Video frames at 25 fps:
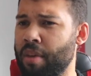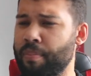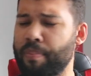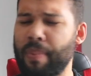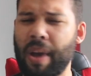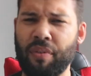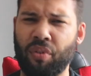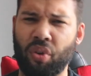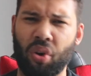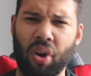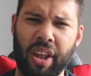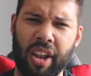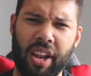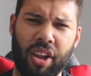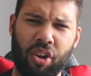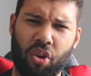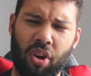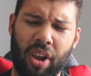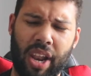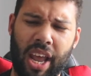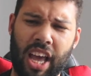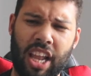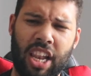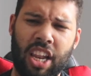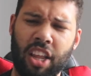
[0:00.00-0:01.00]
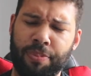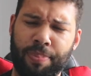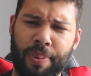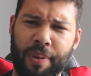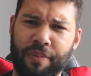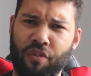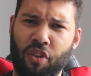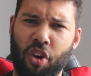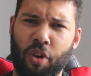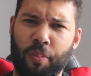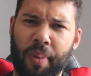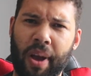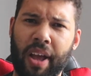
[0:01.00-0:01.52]
may have got got that a little bit
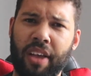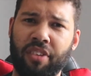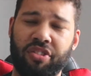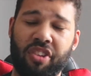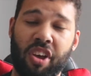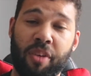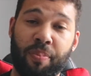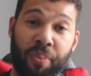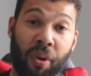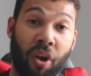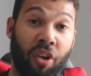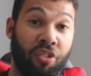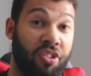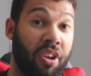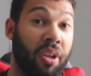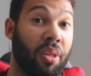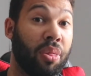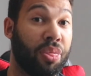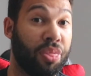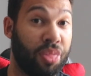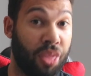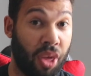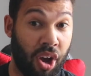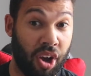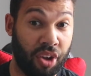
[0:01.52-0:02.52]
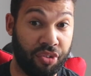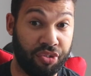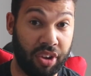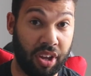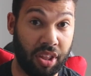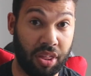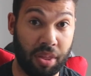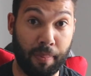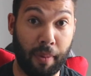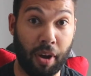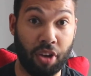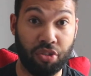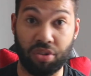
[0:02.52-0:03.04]
wrong, but it was approaching 30,
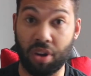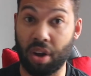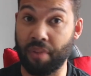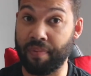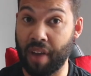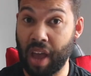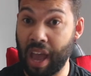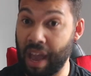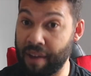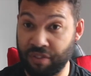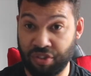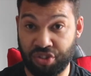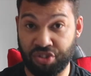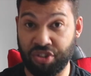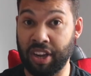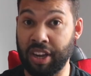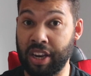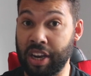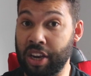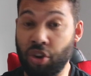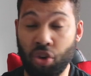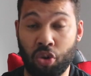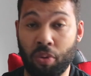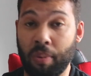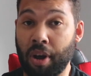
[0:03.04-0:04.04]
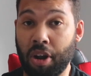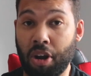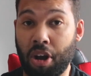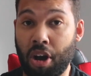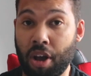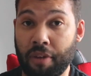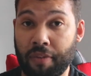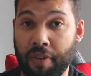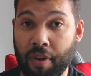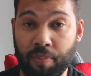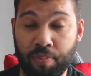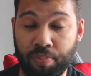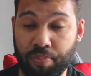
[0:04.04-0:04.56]
the most I've ever seen in all my
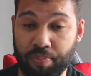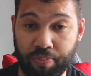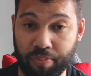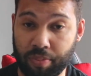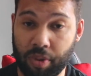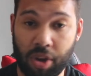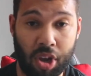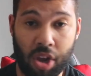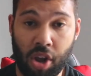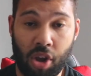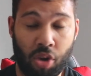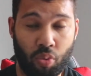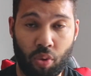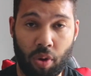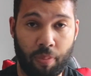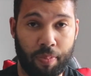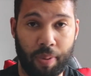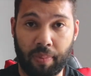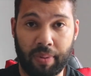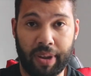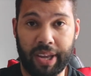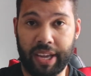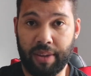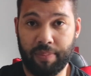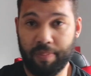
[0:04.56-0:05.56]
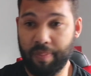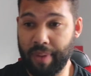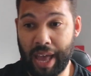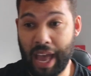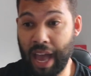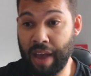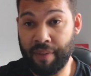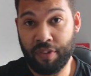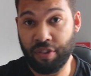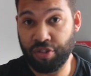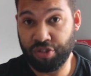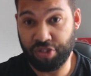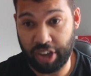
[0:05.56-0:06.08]
life and will probably
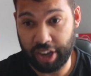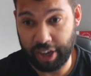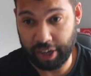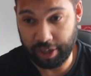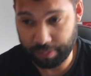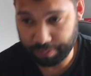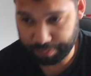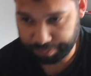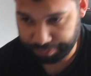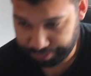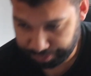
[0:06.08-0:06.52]
ever see.